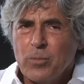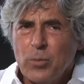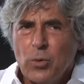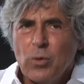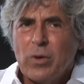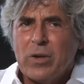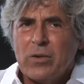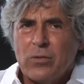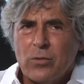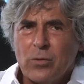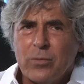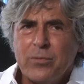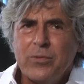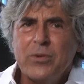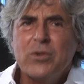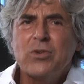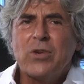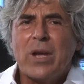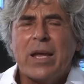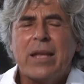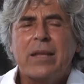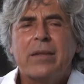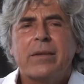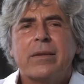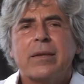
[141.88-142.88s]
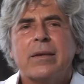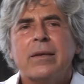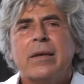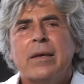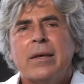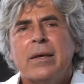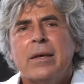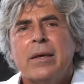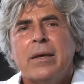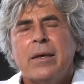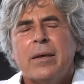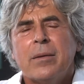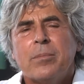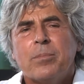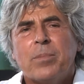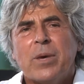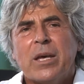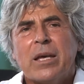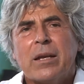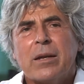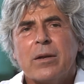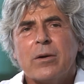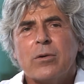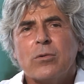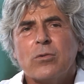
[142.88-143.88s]
più che sufficienti
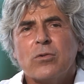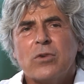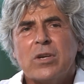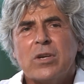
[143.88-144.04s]
per un